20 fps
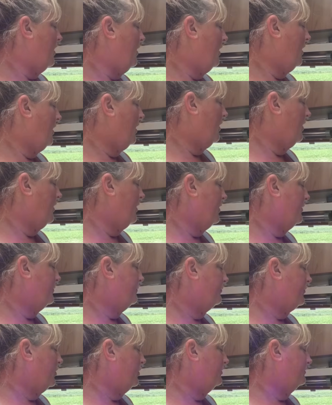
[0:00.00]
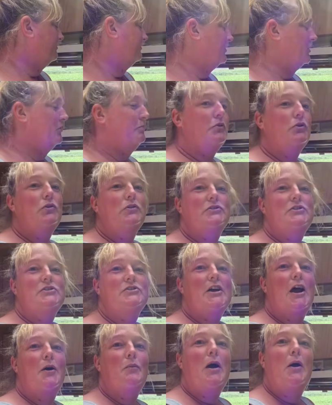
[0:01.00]
that brought us
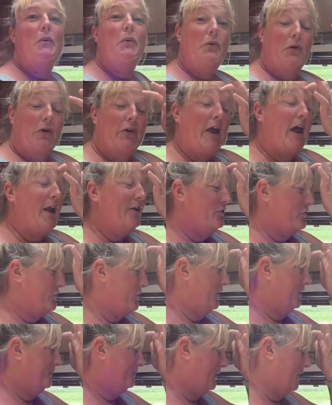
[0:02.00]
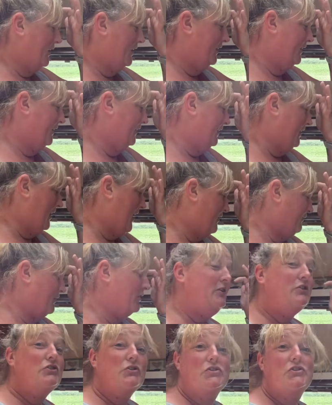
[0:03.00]
that while we were on Hendra, and I've
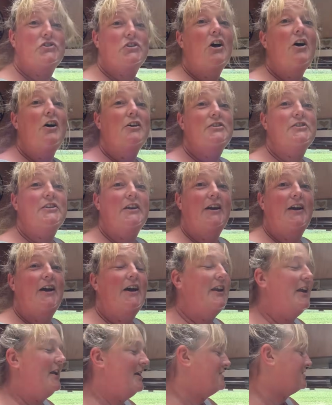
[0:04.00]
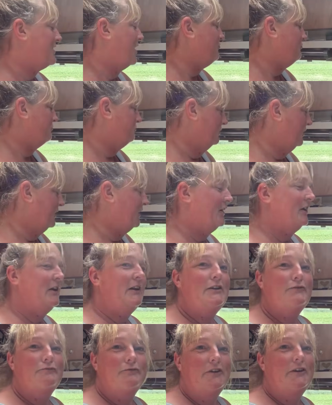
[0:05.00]
only just started it, and it is
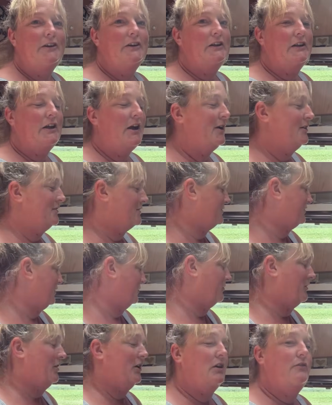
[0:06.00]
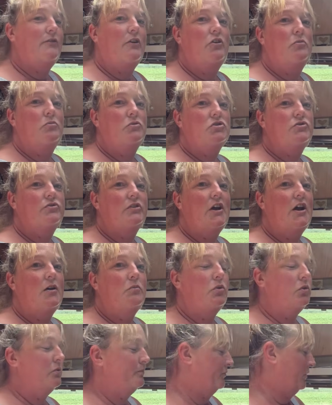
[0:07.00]
really, really nice, so thank you very much for that.
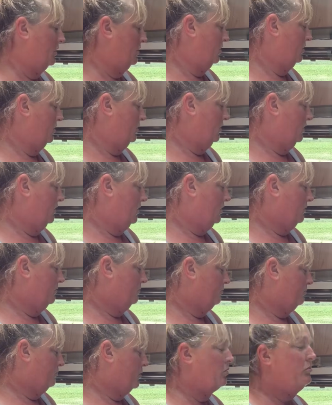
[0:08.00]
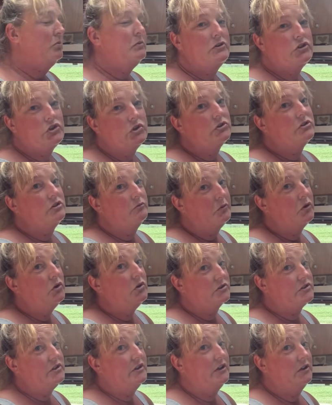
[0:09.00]
But probably shouldn't have
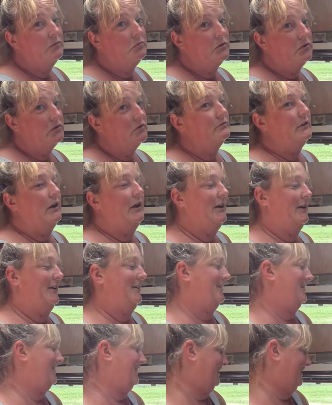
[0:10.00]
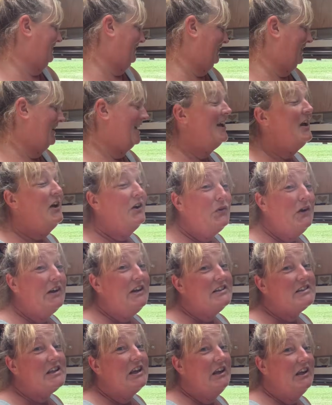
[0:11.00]
bought it, but well,
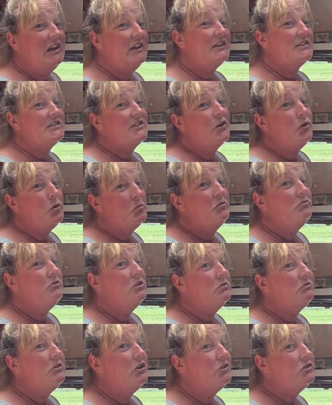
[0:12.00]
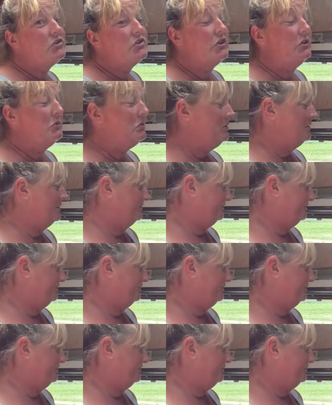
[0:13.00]
it's here, so it'd be rude not to.